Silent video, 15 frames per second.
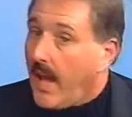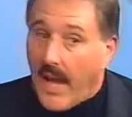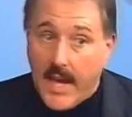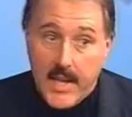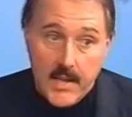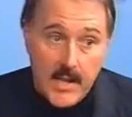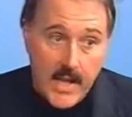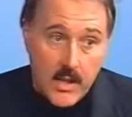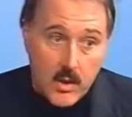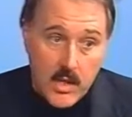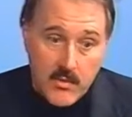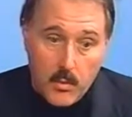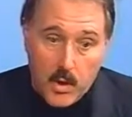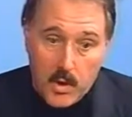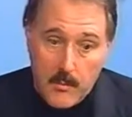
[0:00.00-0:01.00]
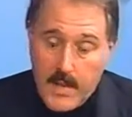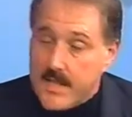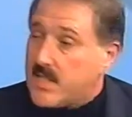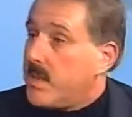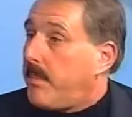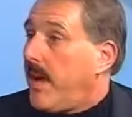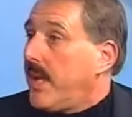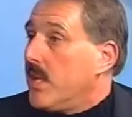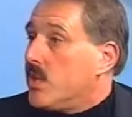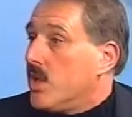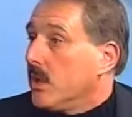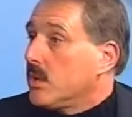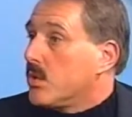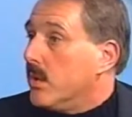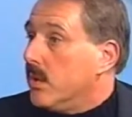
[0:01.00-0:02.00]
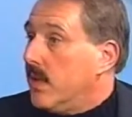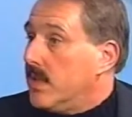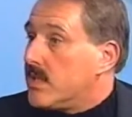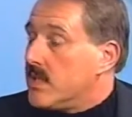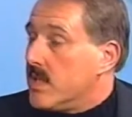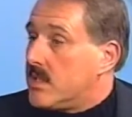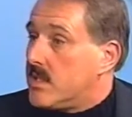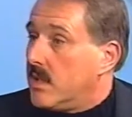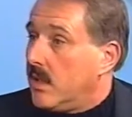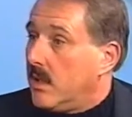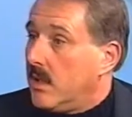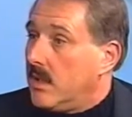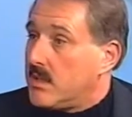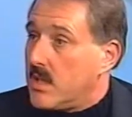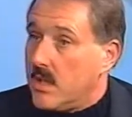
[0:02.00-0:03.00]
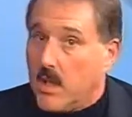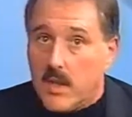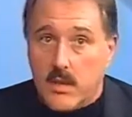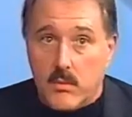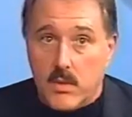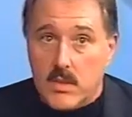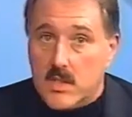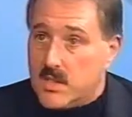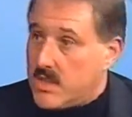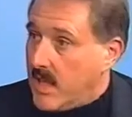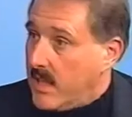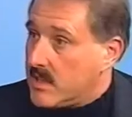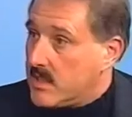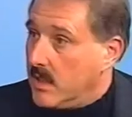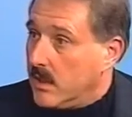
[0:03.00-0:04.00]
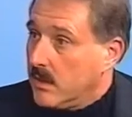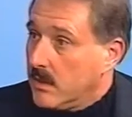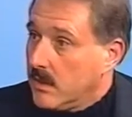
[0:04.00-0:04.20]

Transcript: and they don't even want to emancipate your children. It's it's a, it's another uh, disaster.